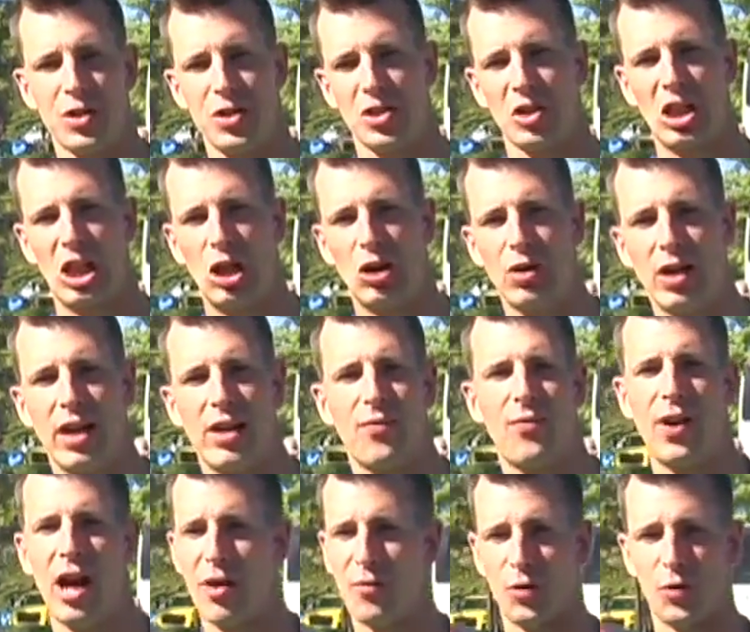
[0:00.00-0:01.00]
Richard Loat
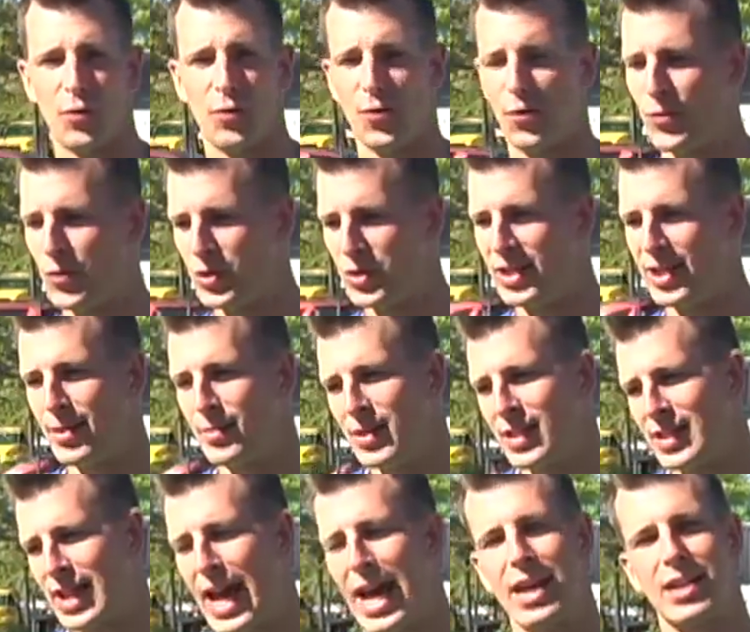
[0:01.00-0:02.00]
and Five Hole for Food team
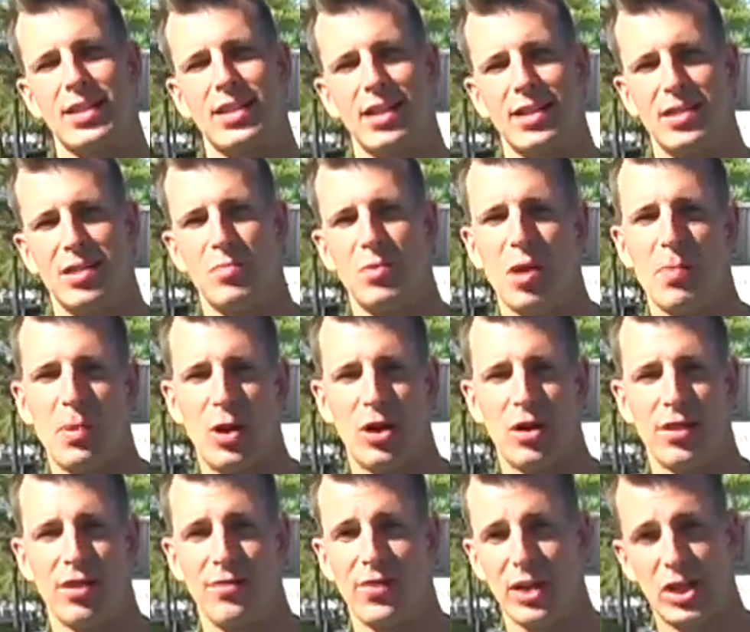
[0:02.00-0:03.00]
has asked us to be a
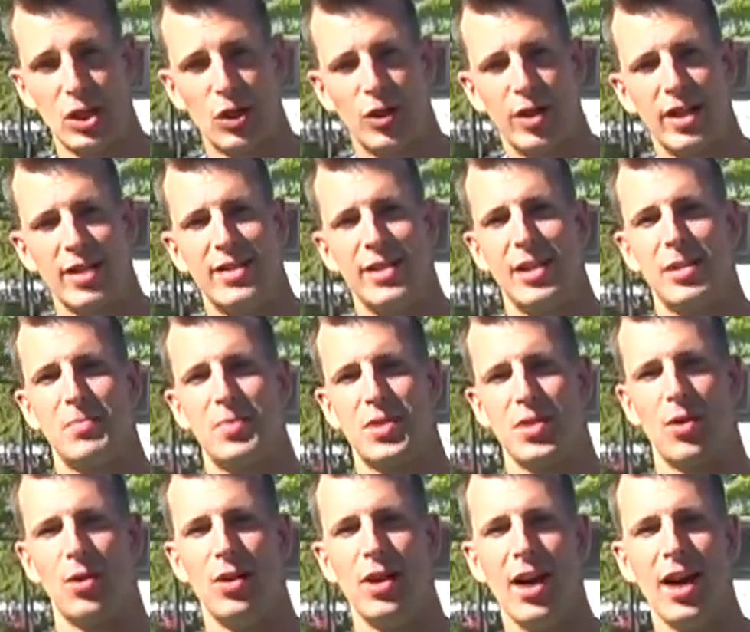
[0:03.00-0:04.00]
part of the Victoria team.
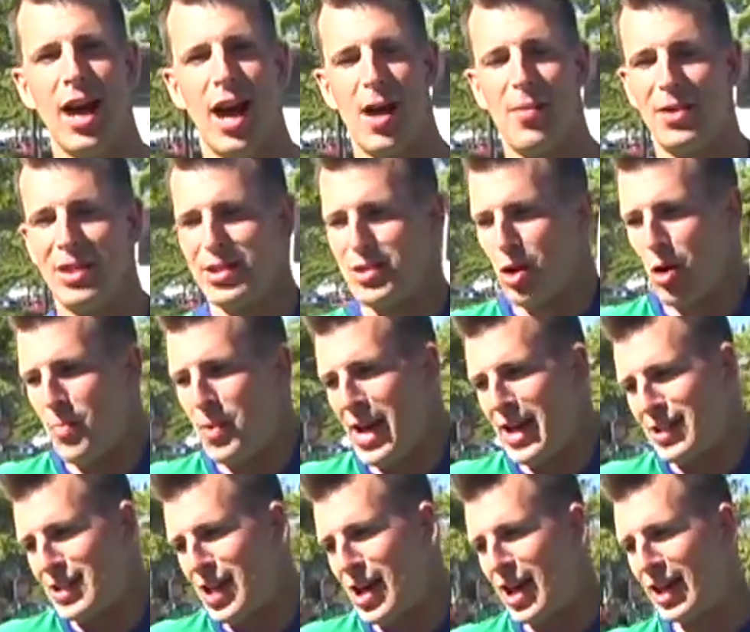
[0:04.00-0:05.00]
So, I mean,
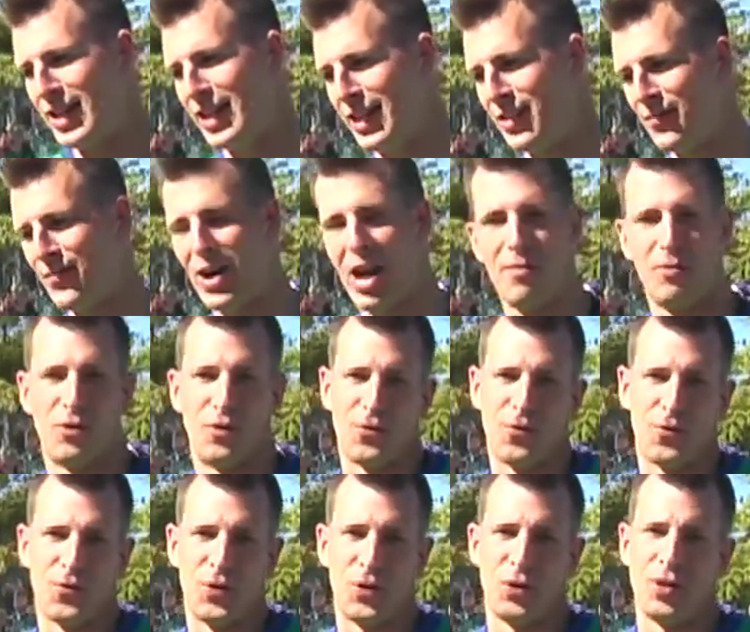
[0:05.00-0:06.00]
Topaz Hockey and Five Hole
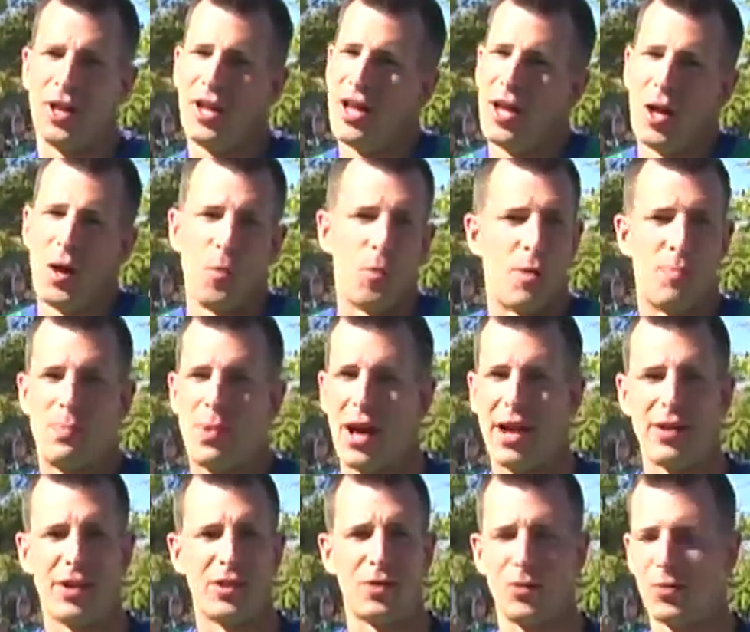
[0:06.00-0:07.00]
for Food, what
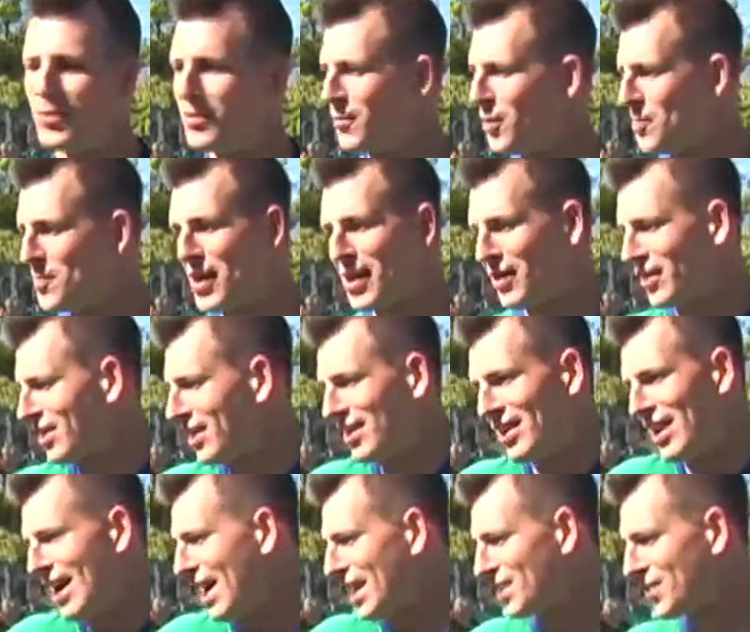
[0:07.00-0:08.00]
better, what better can
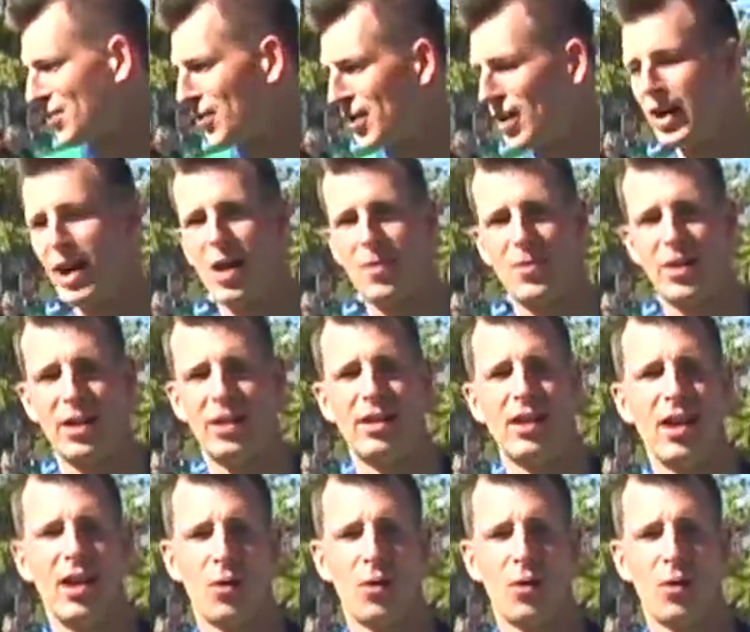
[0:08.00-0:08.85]
you ask for? I mean,